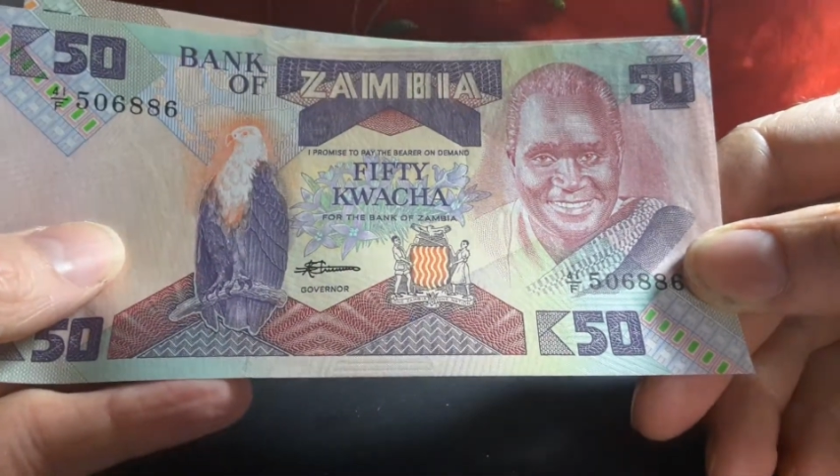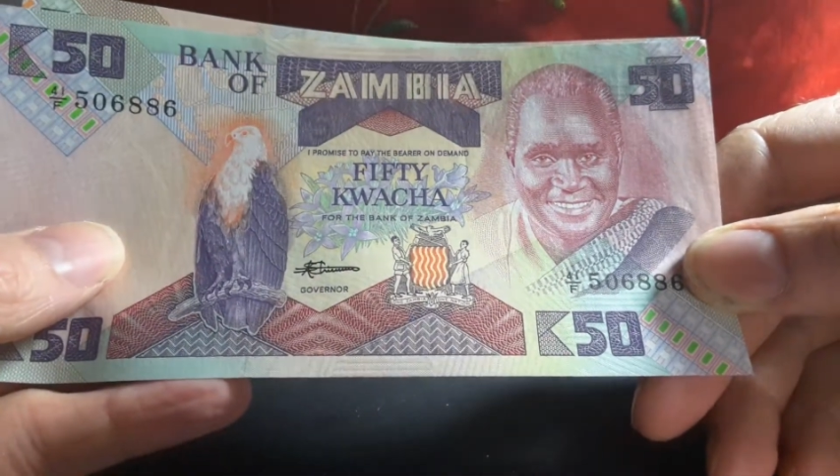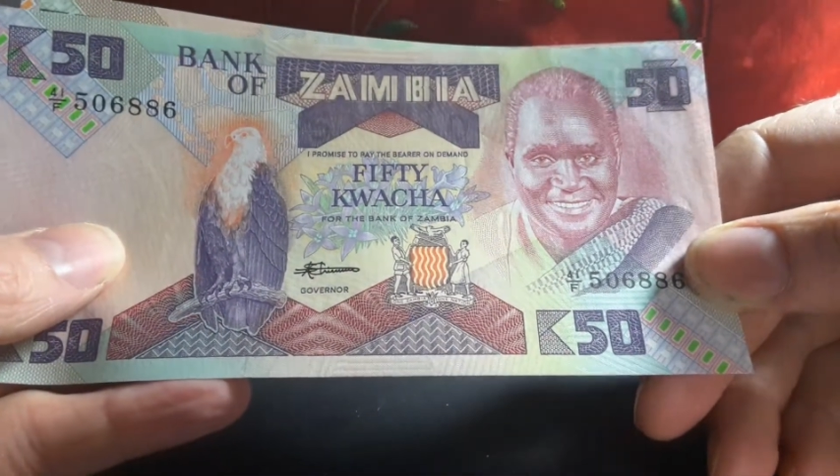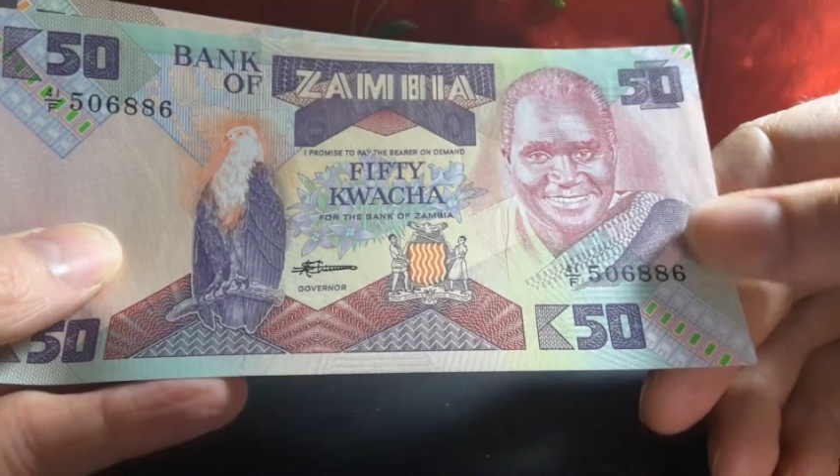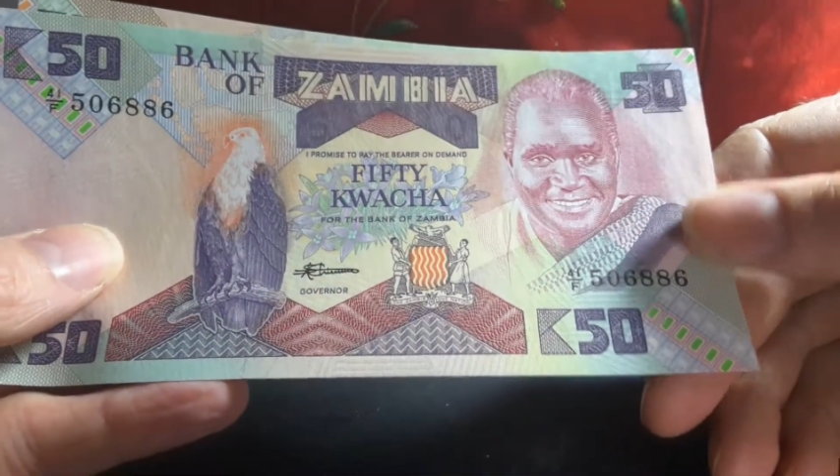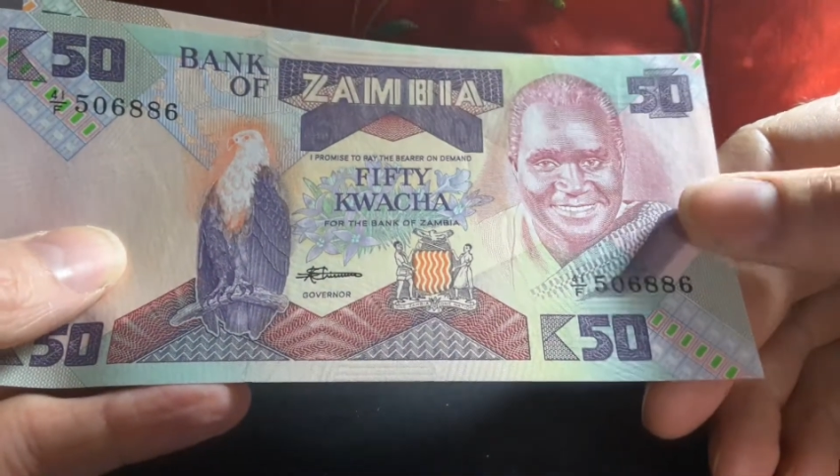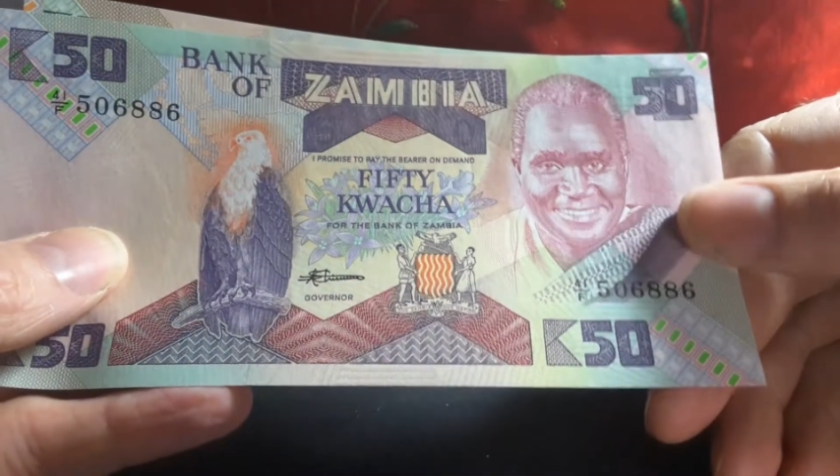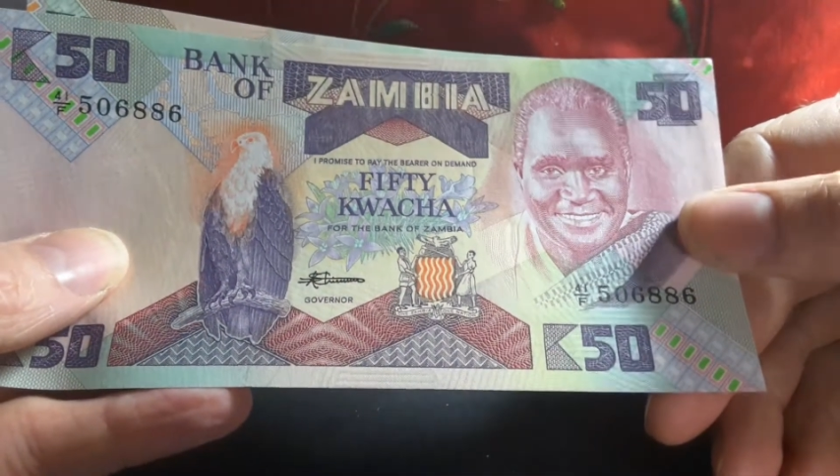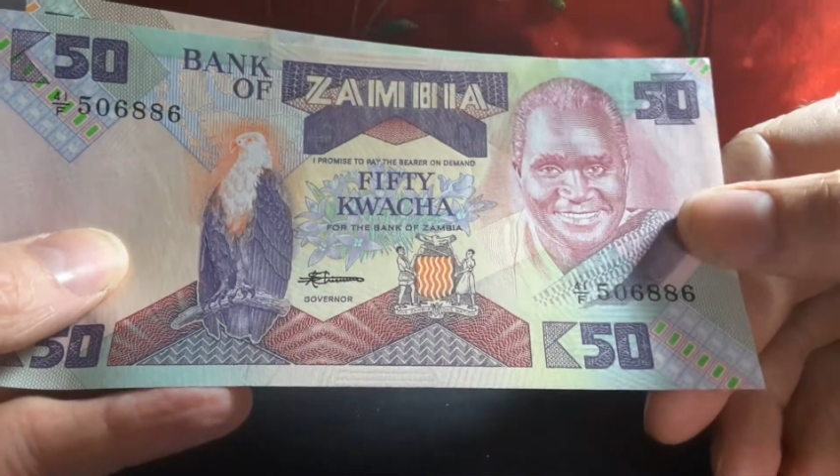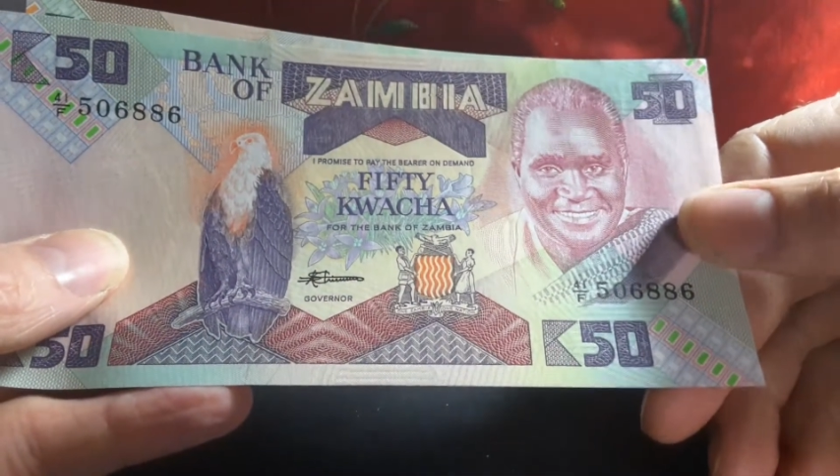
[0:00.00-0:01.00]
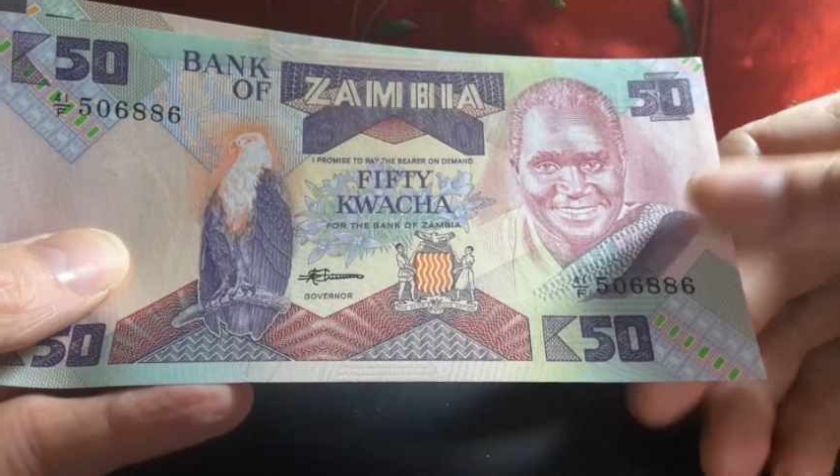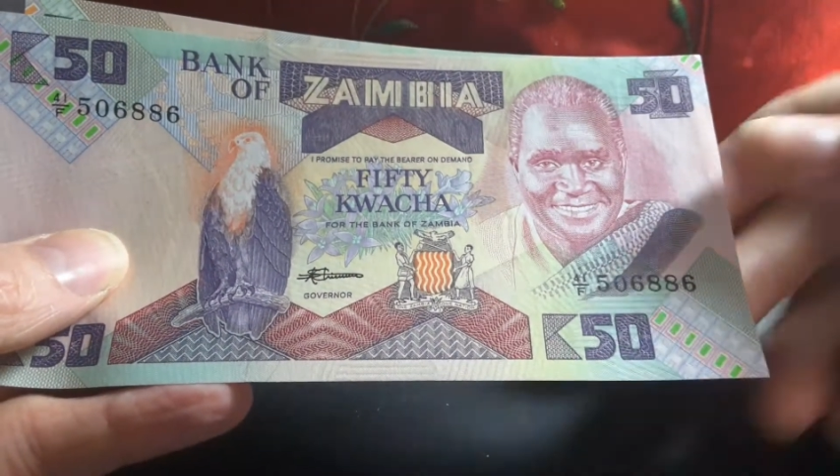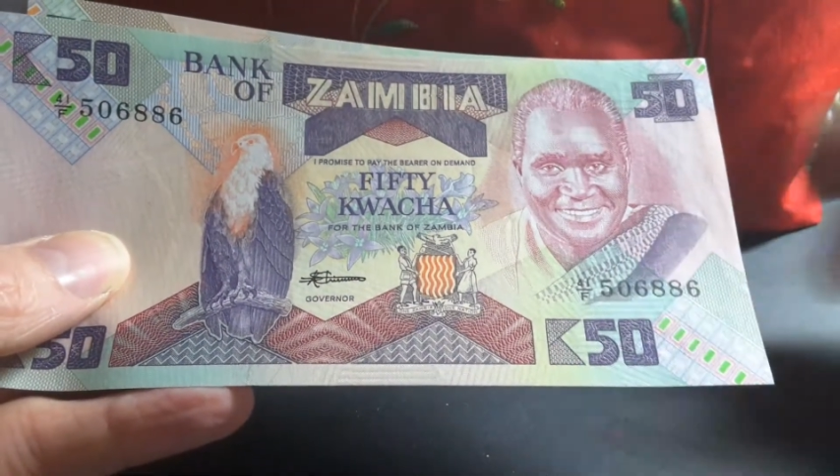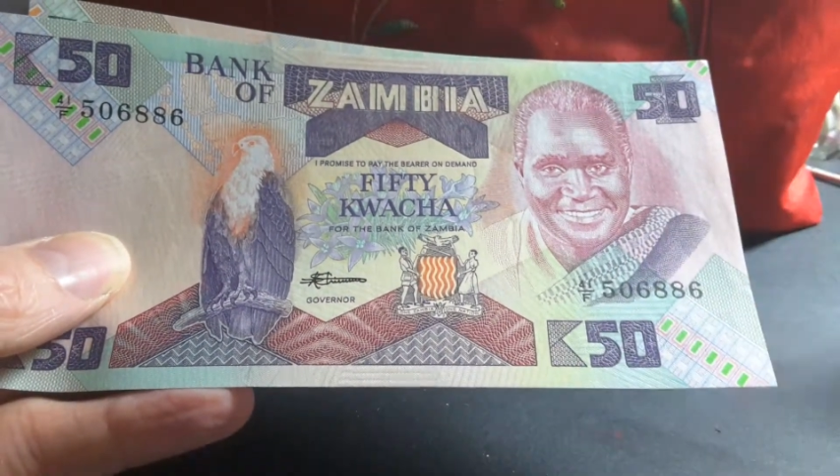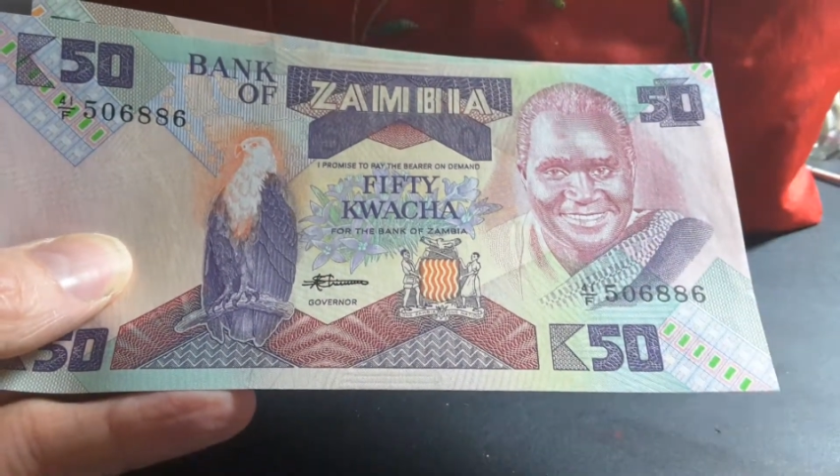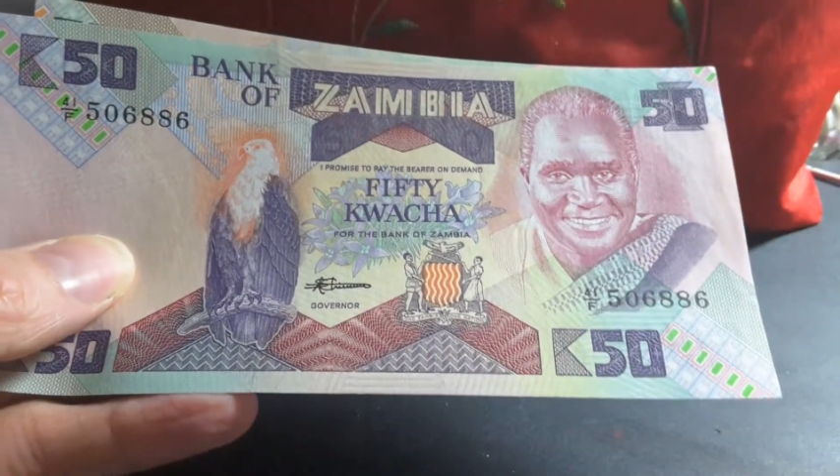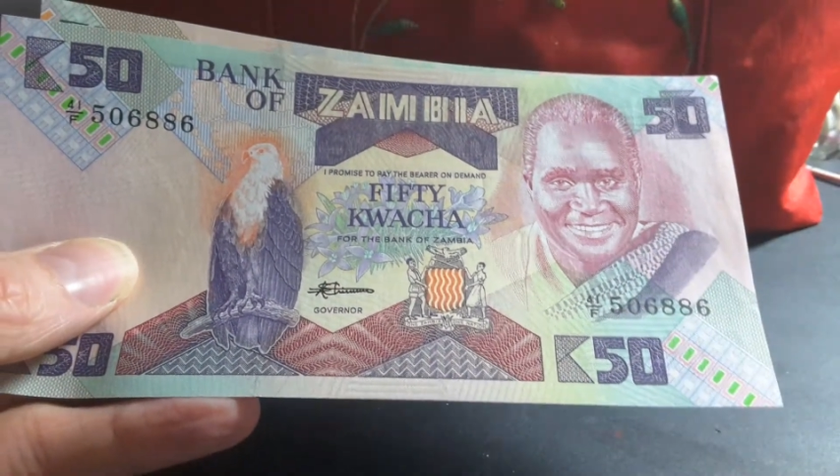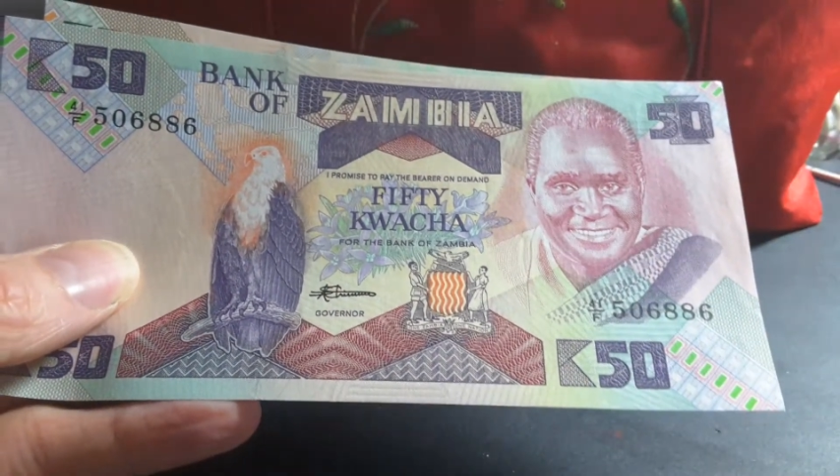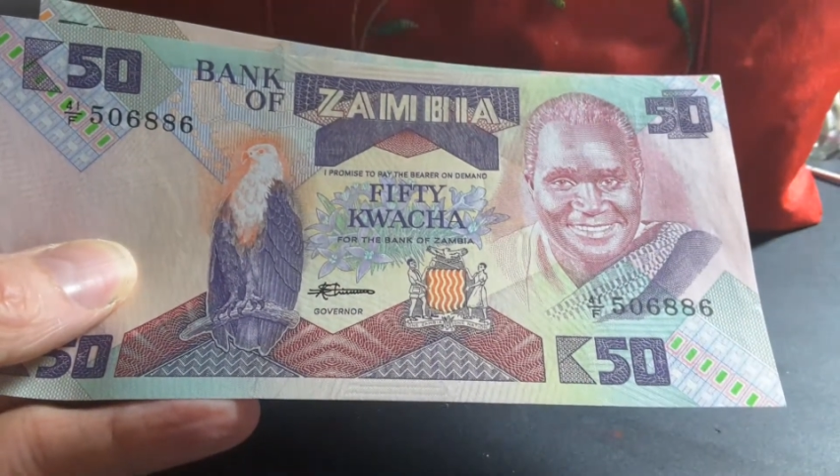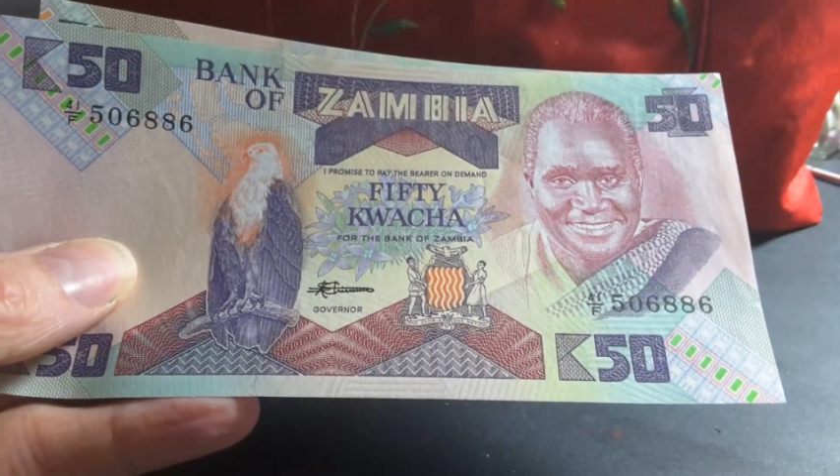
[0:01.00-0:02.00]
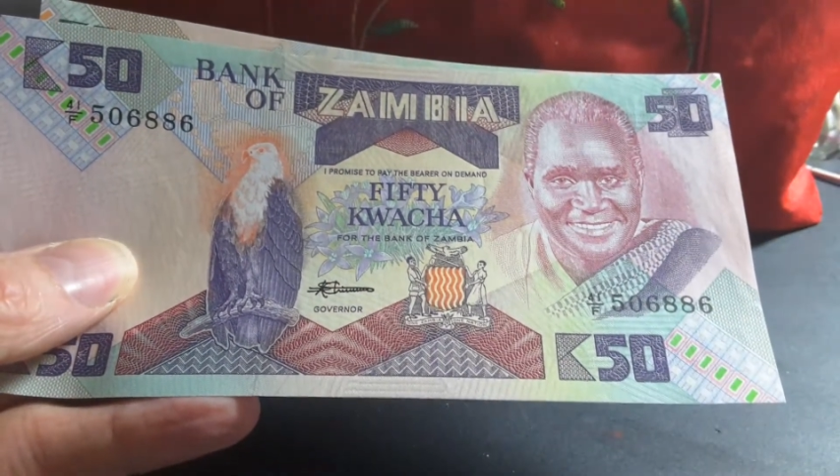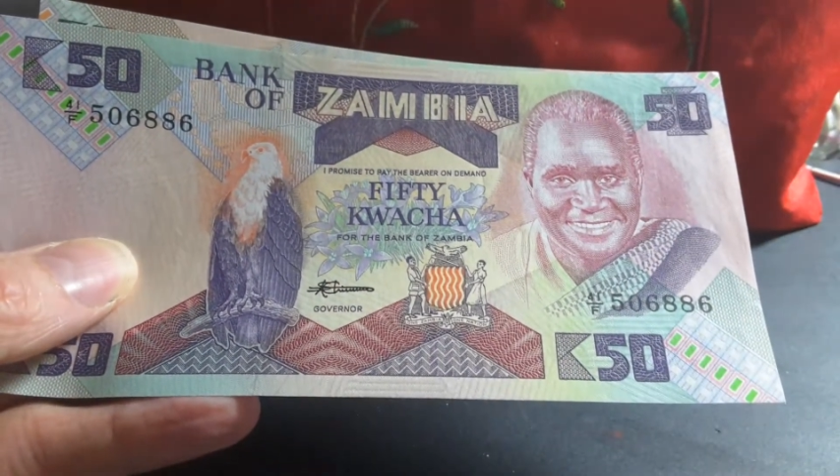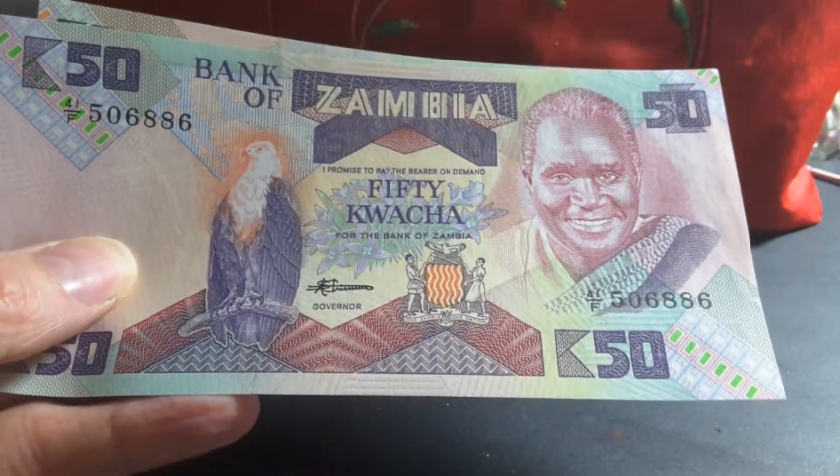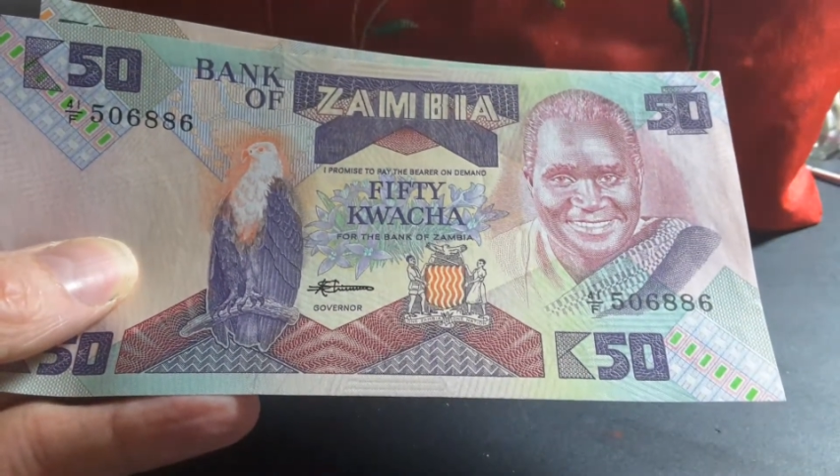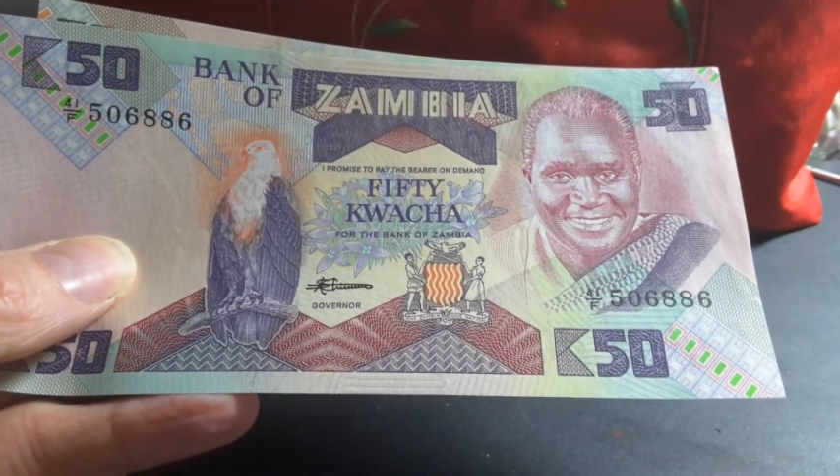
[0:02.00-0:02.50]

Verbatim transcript: And he has uh, uh,